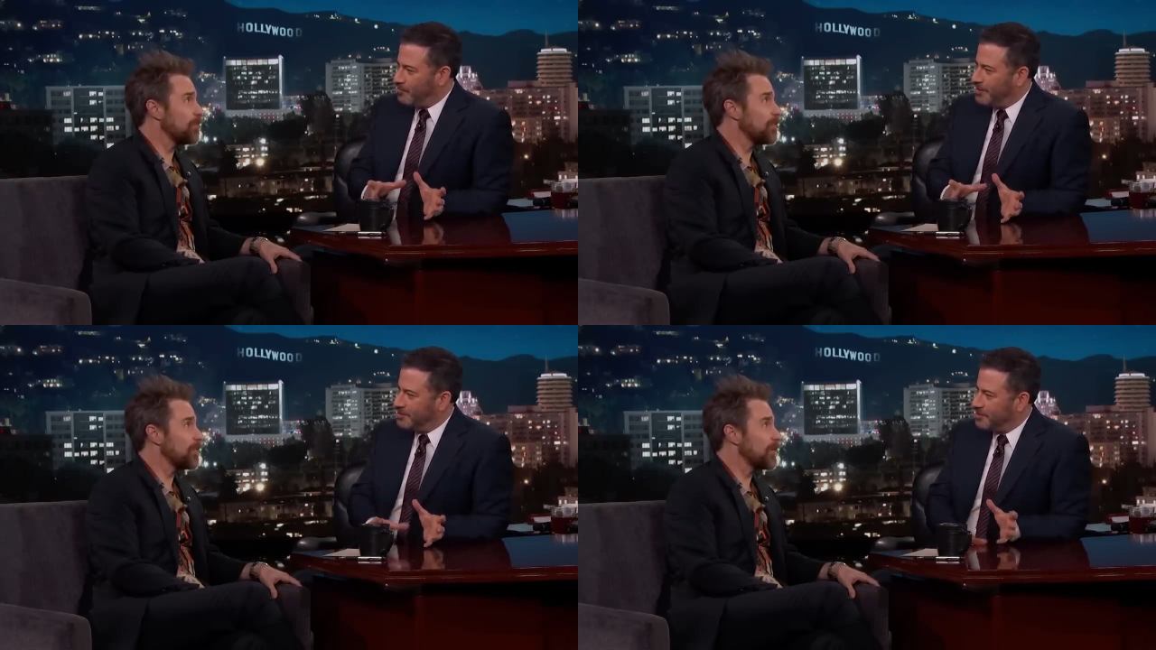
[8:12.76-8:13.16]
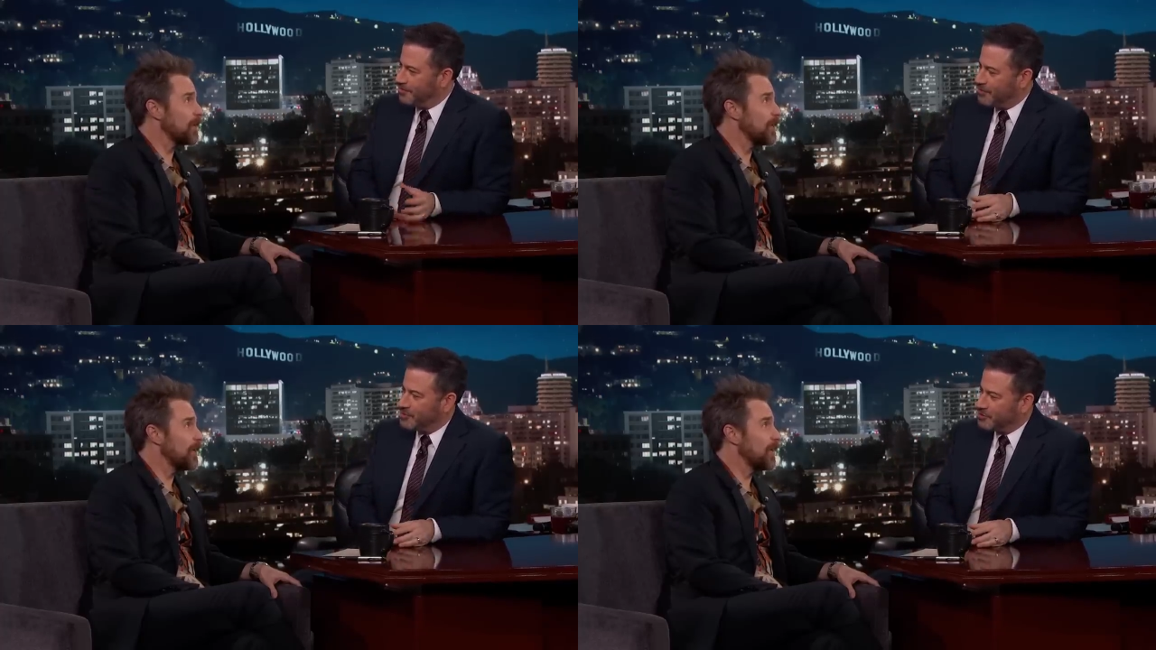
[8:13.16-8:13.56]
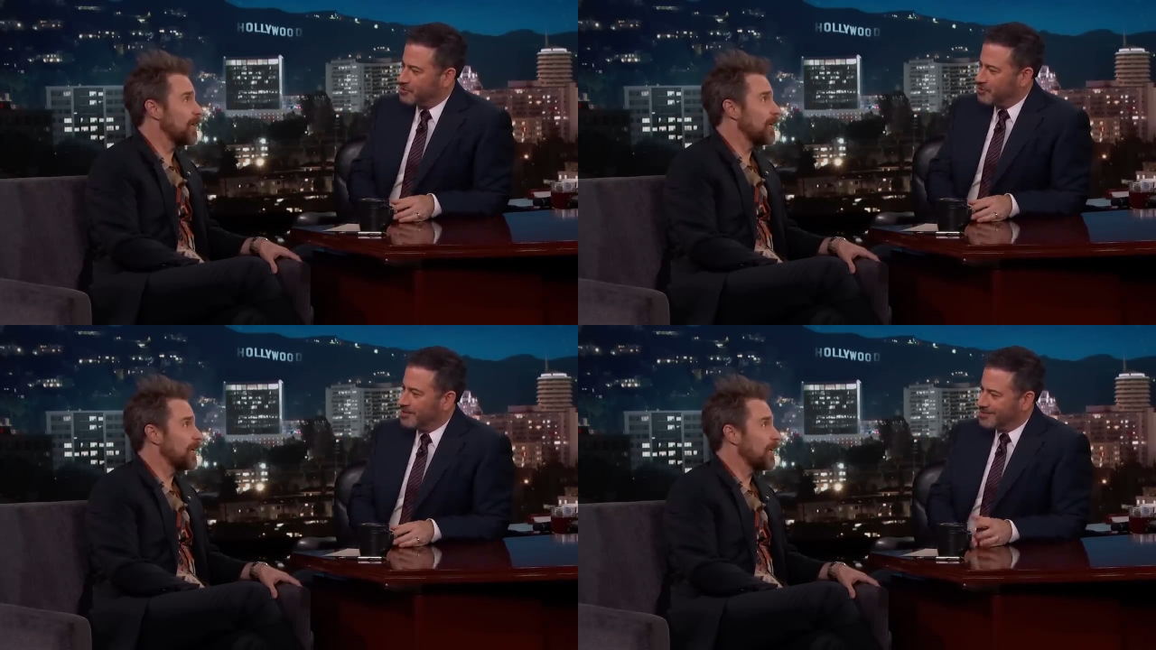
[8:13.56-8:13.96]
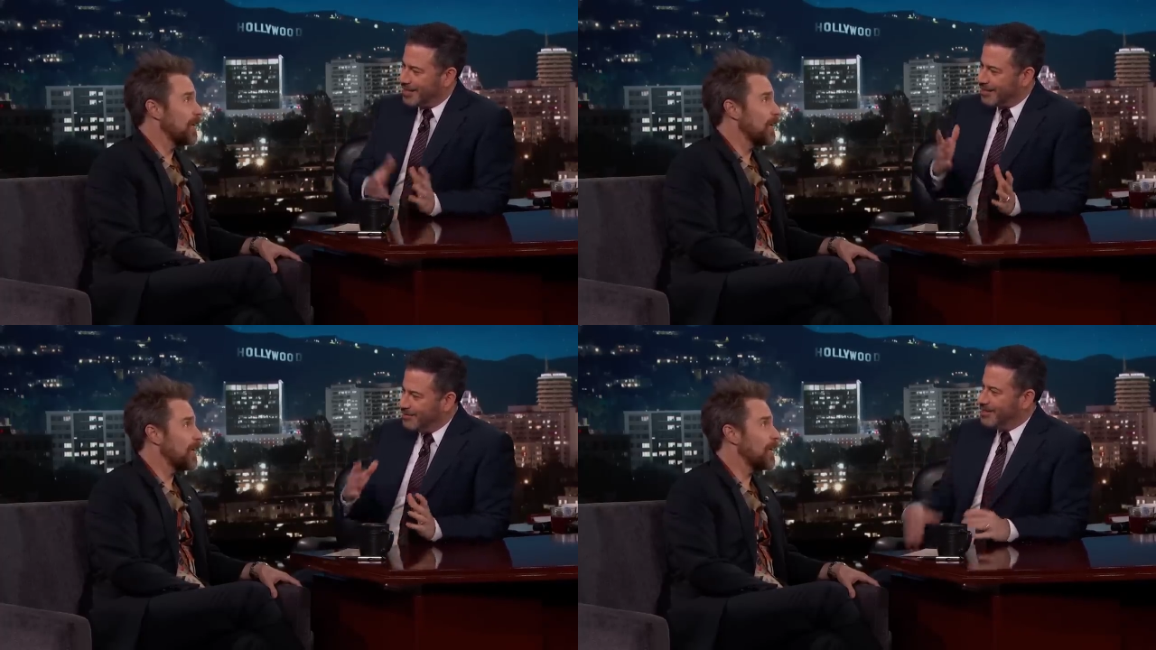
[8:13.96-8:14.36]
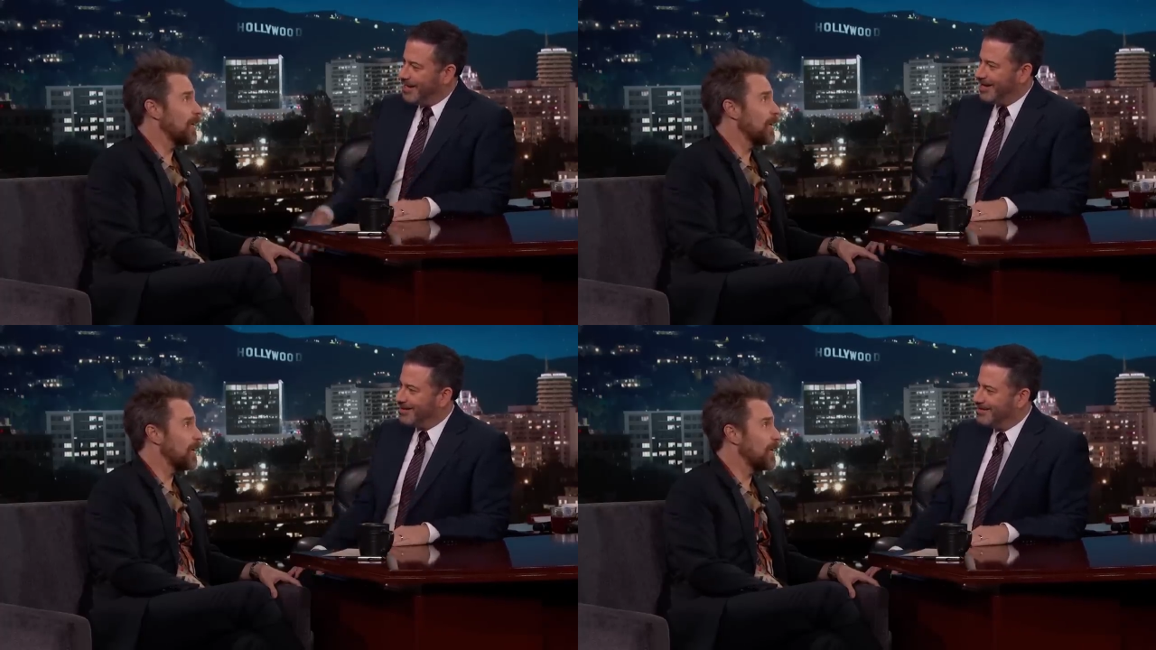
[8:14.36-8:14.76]
Speaker 1: footage of Richard Jewell, and I was like, oh
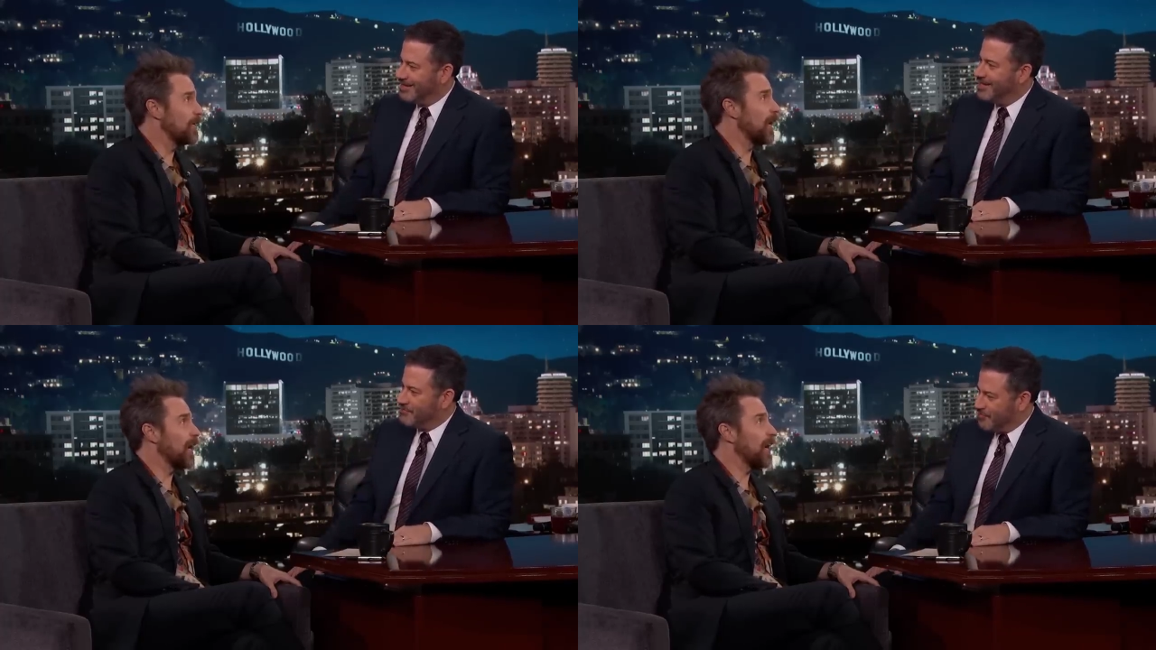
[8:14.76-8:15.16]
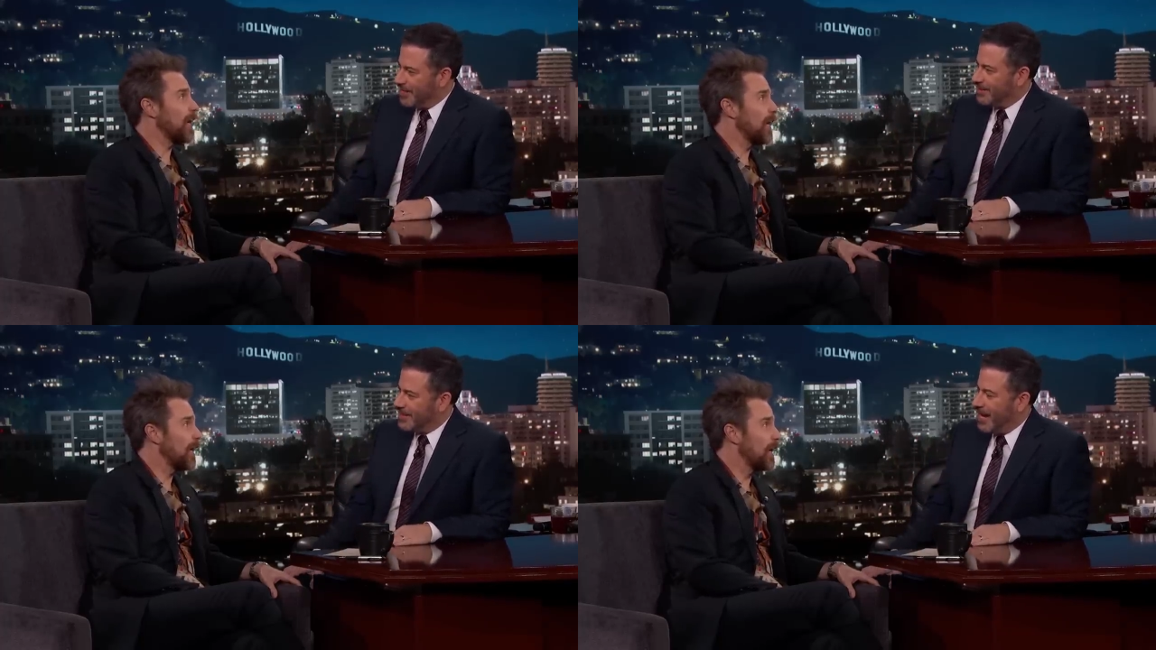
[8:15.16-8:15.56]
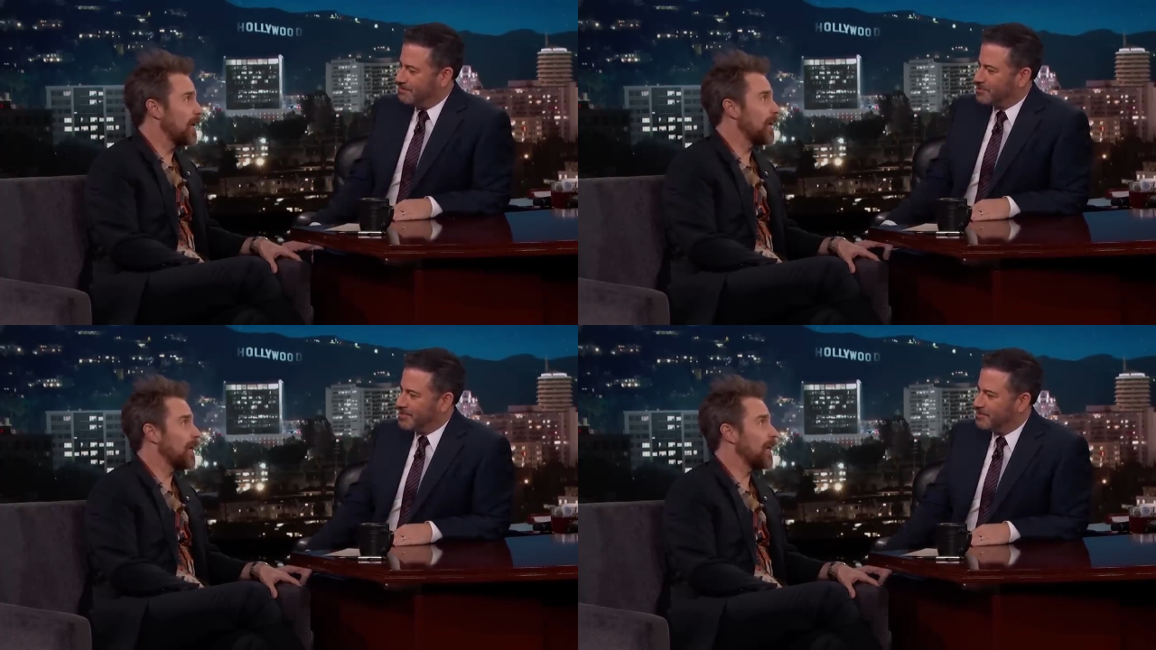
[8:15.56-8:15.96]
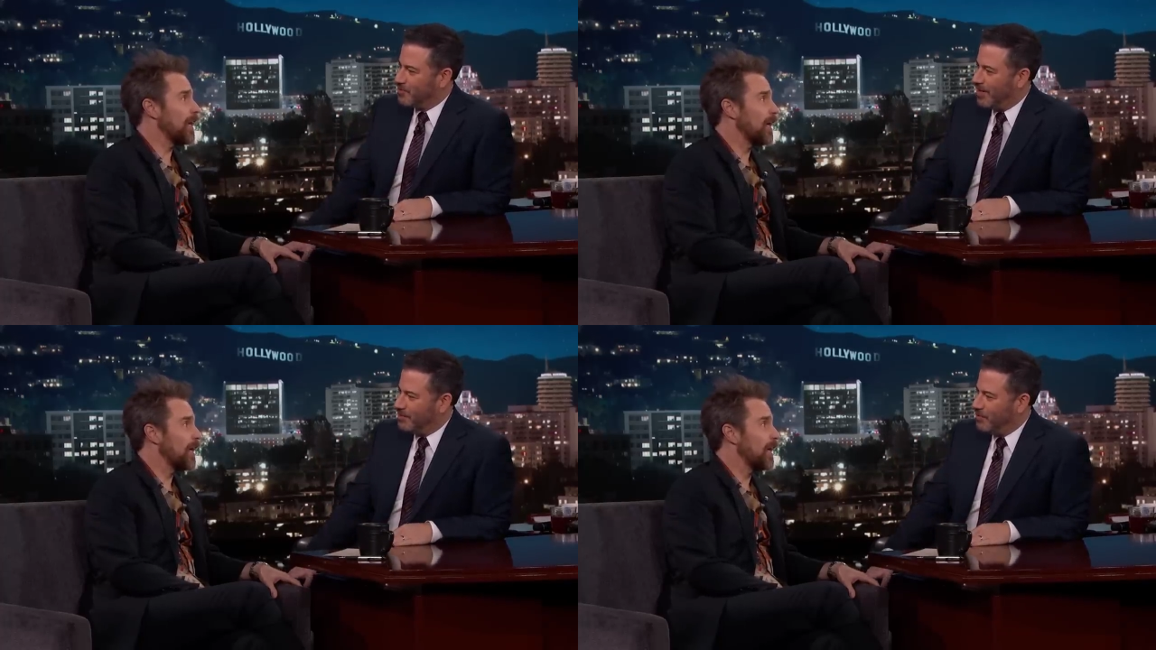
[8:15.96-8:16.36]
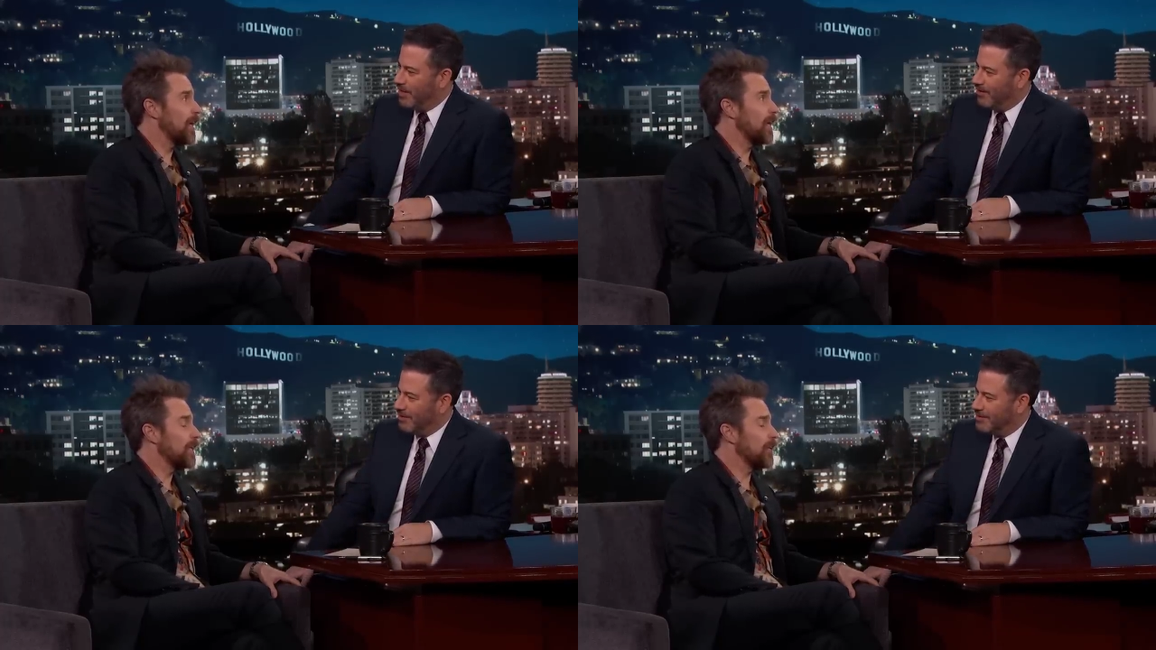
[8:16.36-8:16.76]
yeah, yeah, he really captured him quite
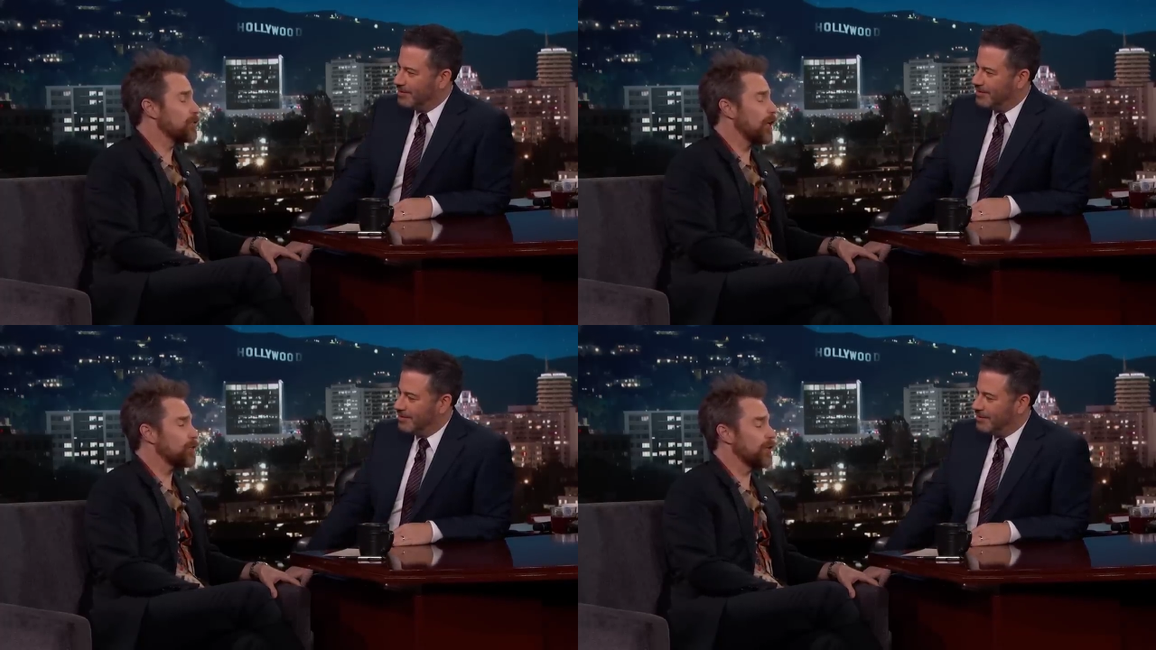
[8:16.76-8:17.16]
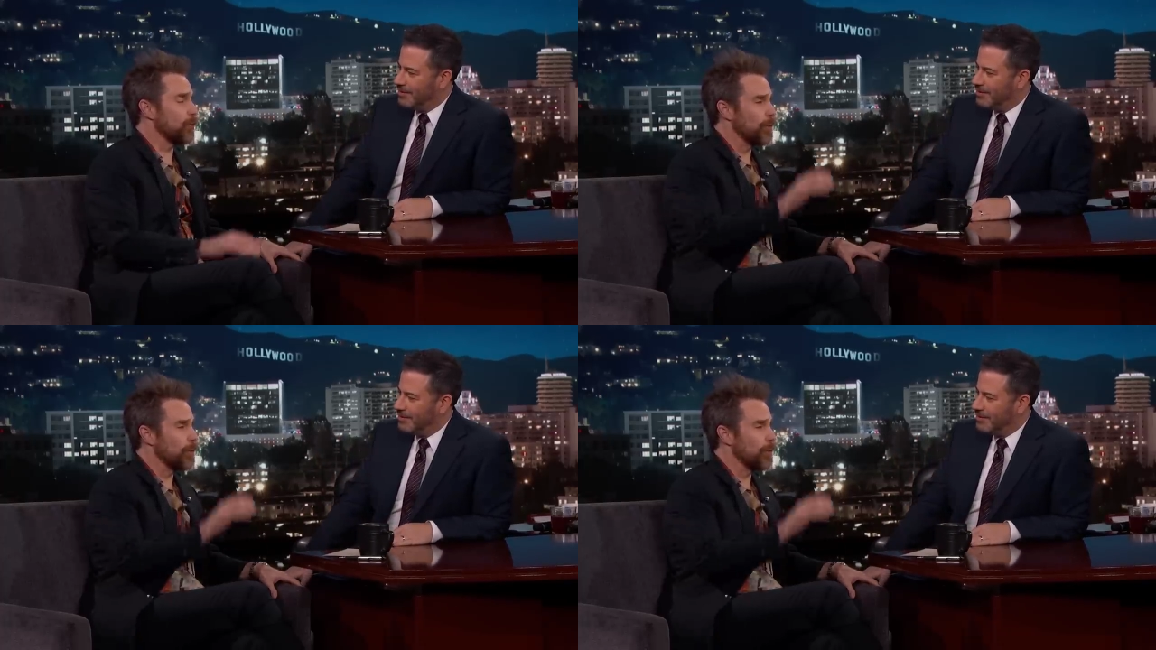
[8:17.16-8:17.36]
well.
Speaker 2: Yeah, there's actually a